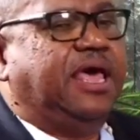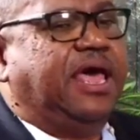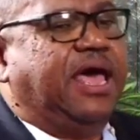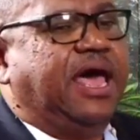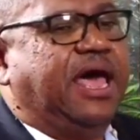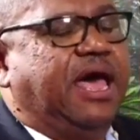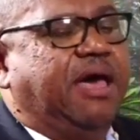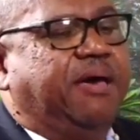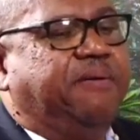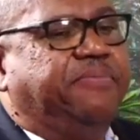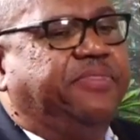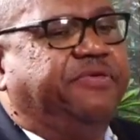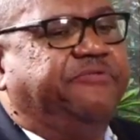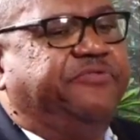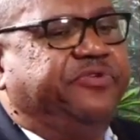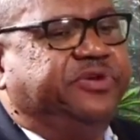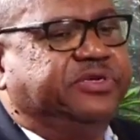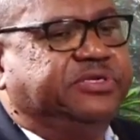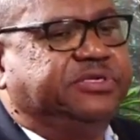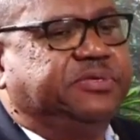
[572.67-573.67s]
The
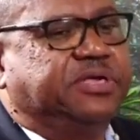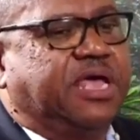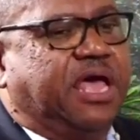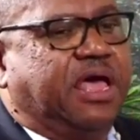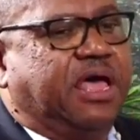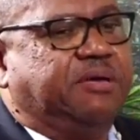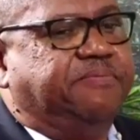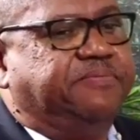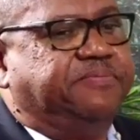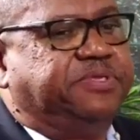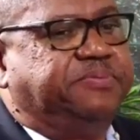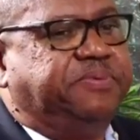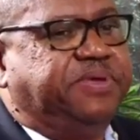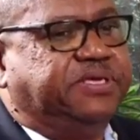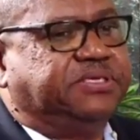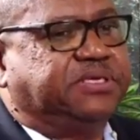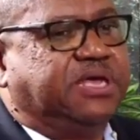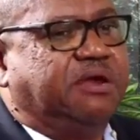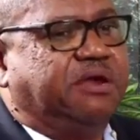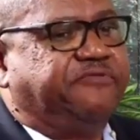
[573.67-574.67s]
first
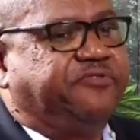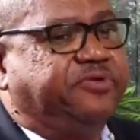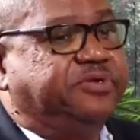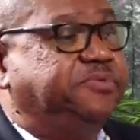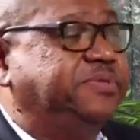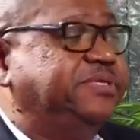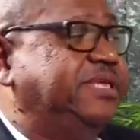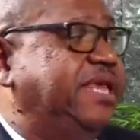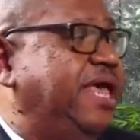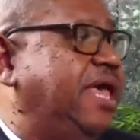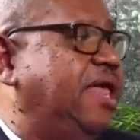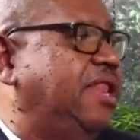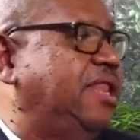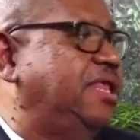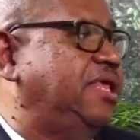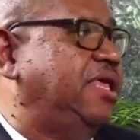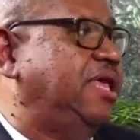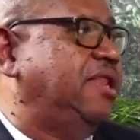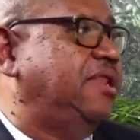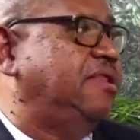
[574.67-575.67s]
speakers conference was
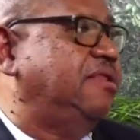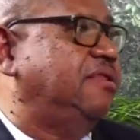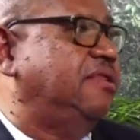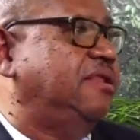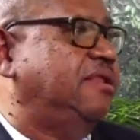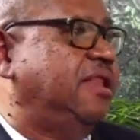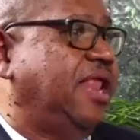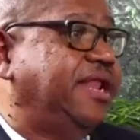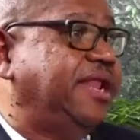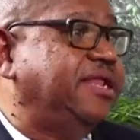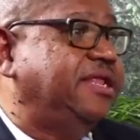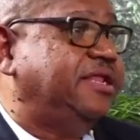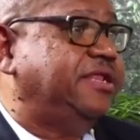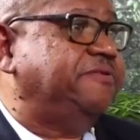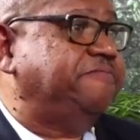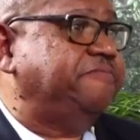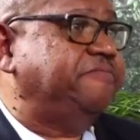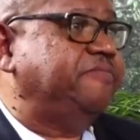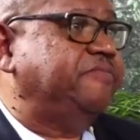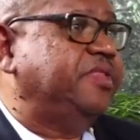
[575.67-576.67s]
held in London
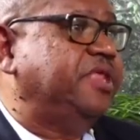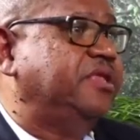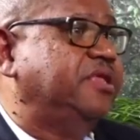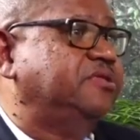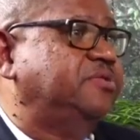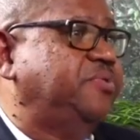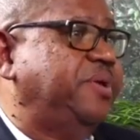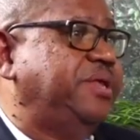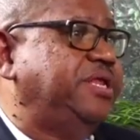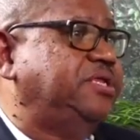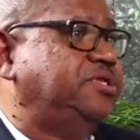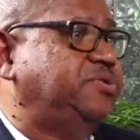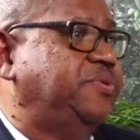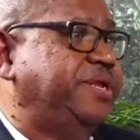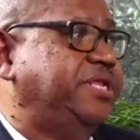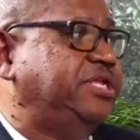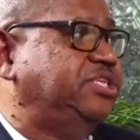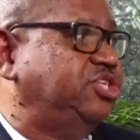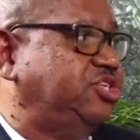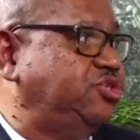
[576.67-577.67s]
in
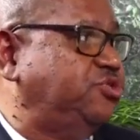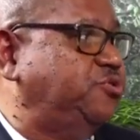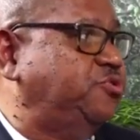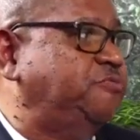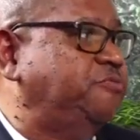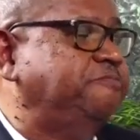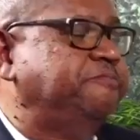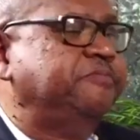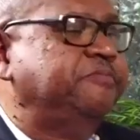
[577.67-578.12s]
2022.